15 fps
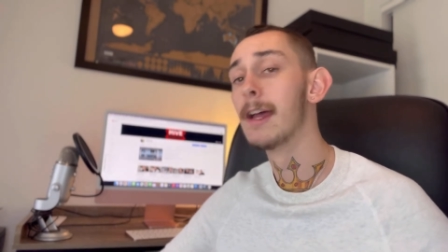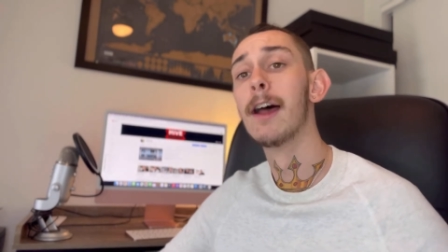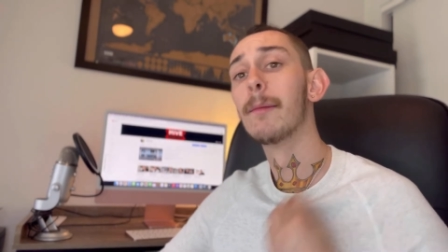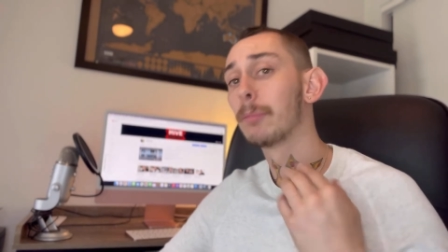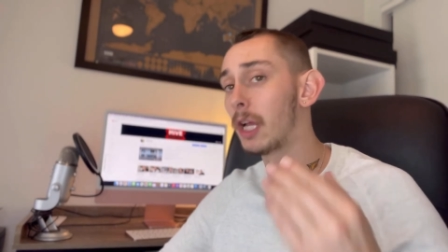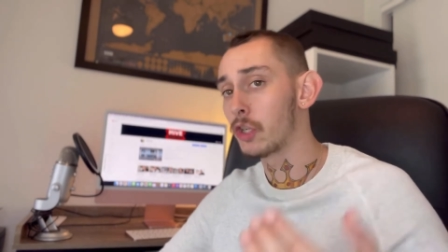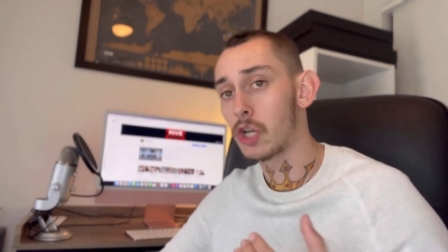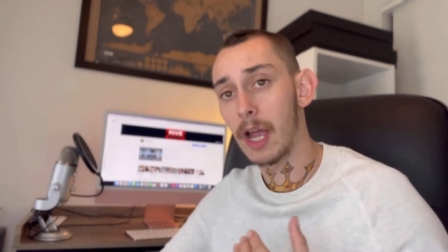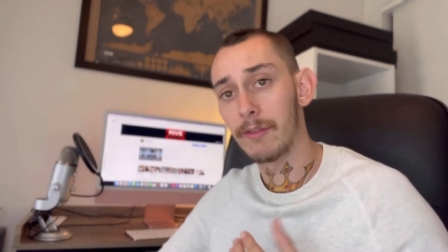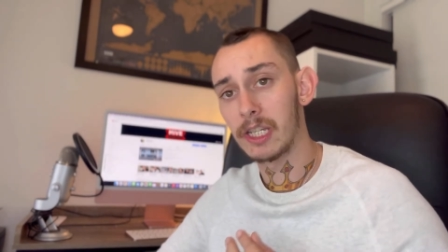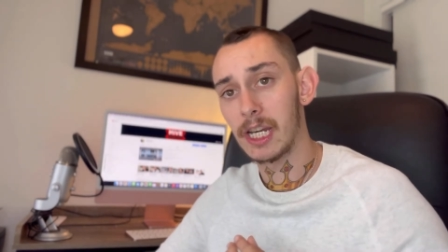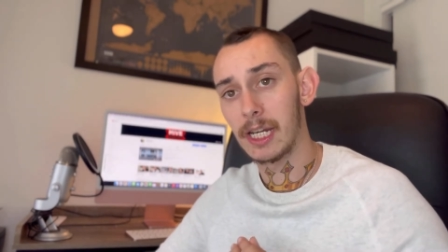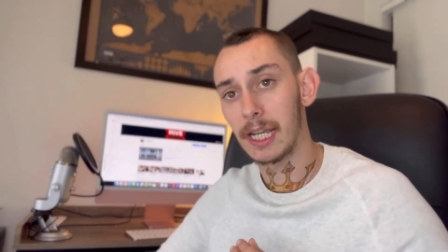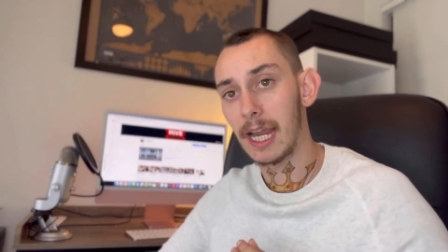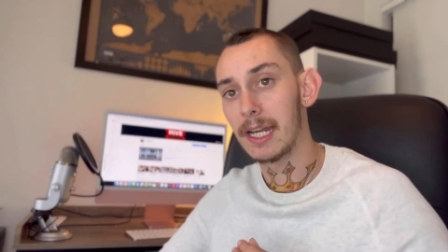Plus, you have a
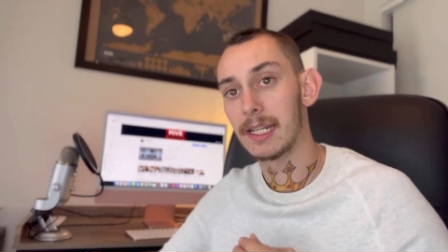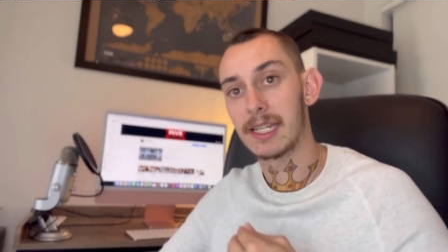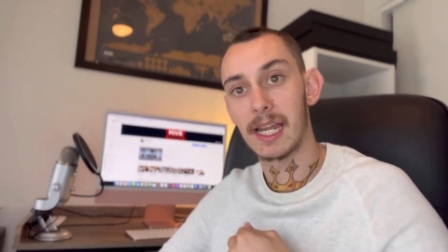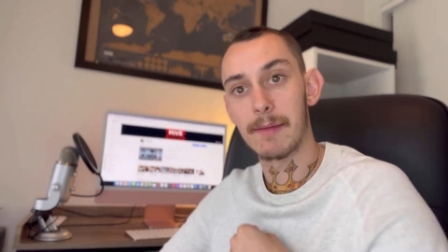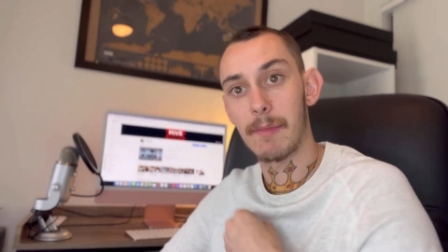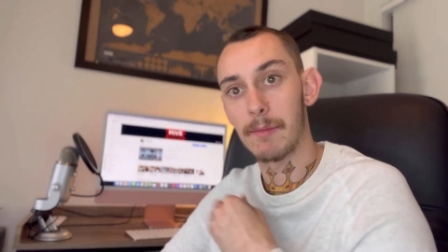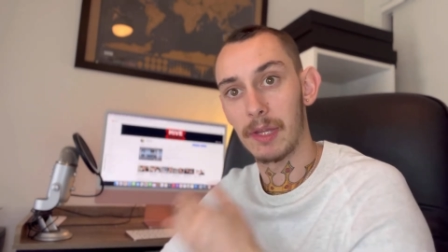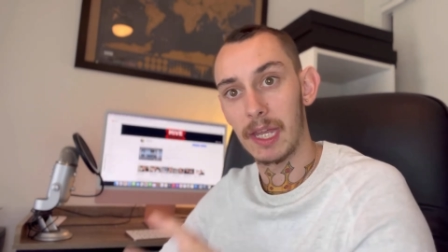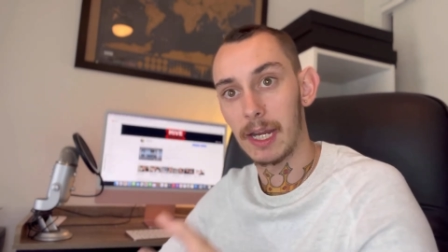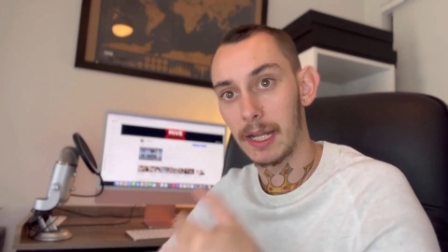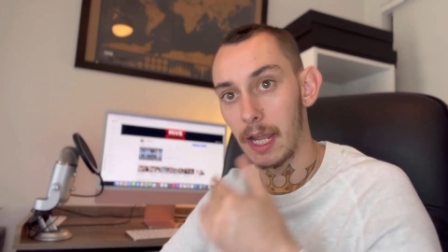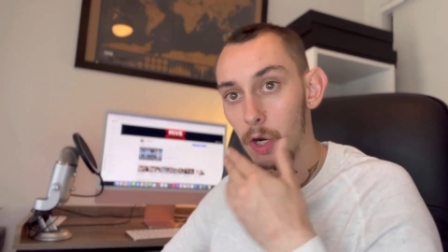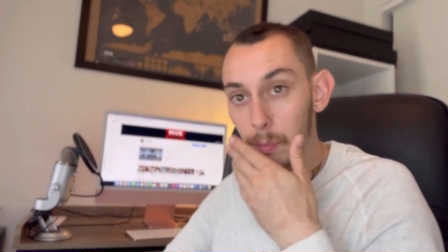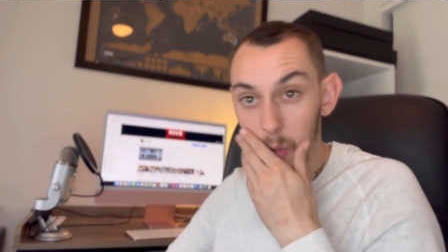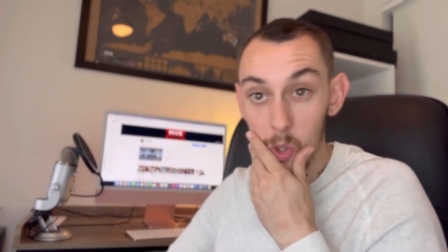dedicated team member there to
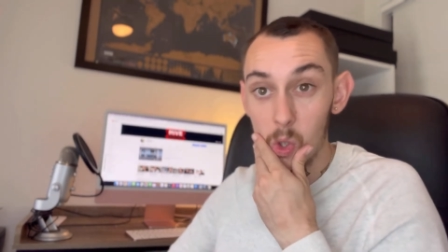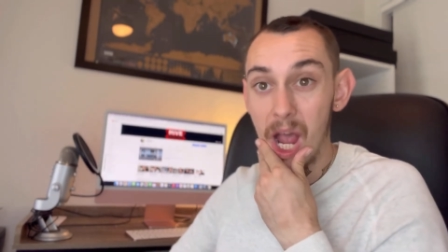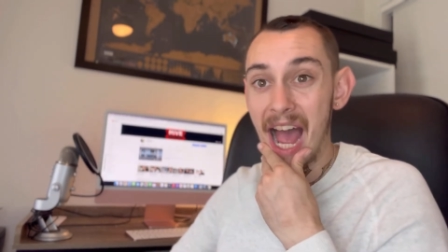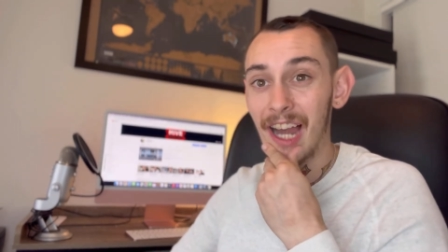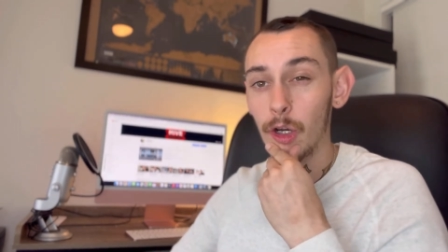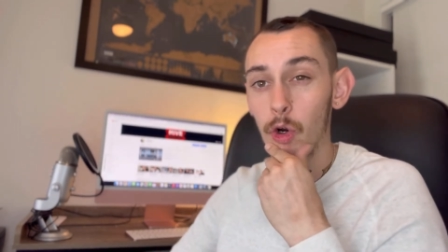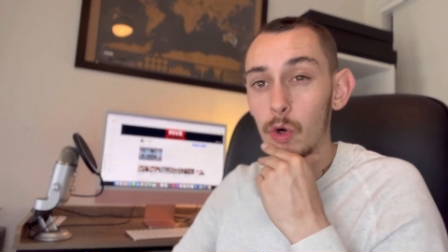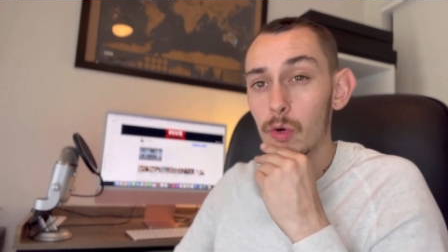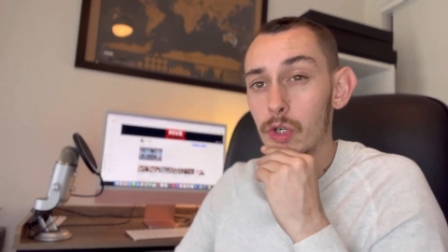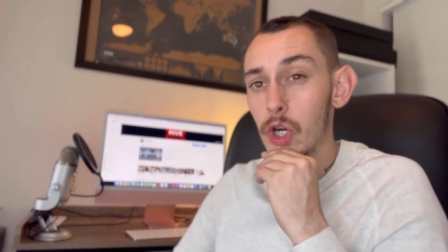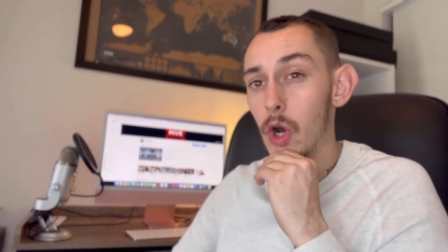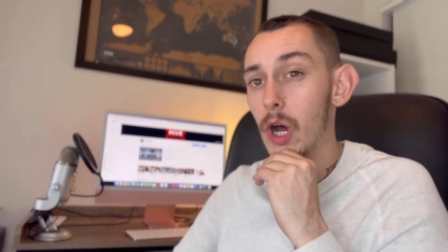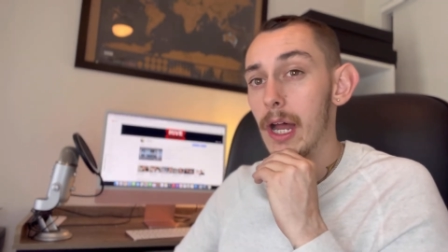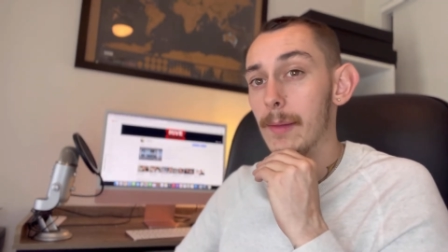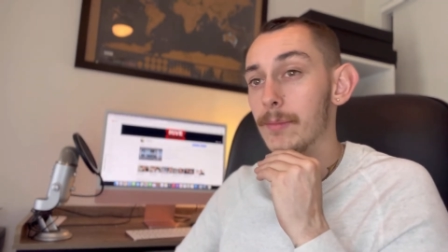help you at all
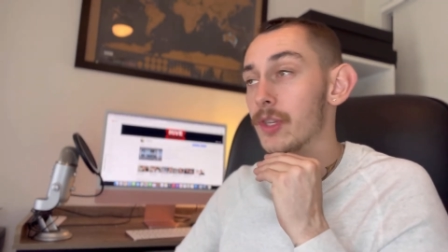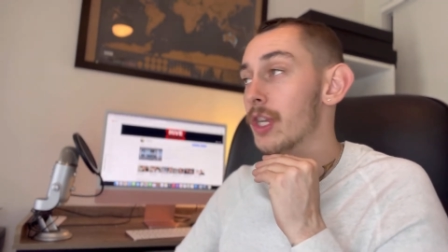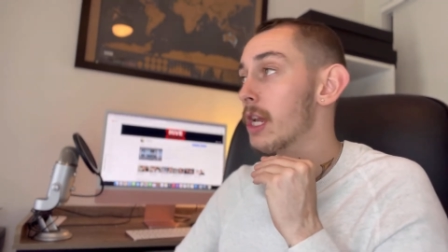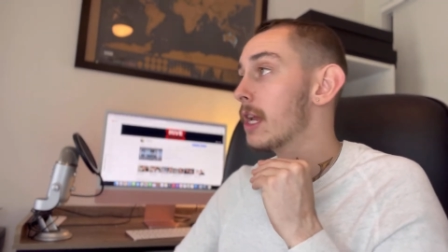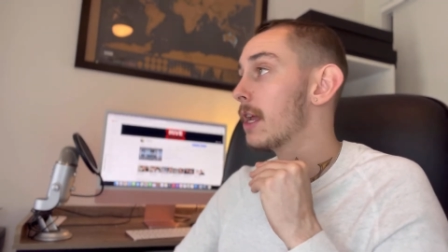times,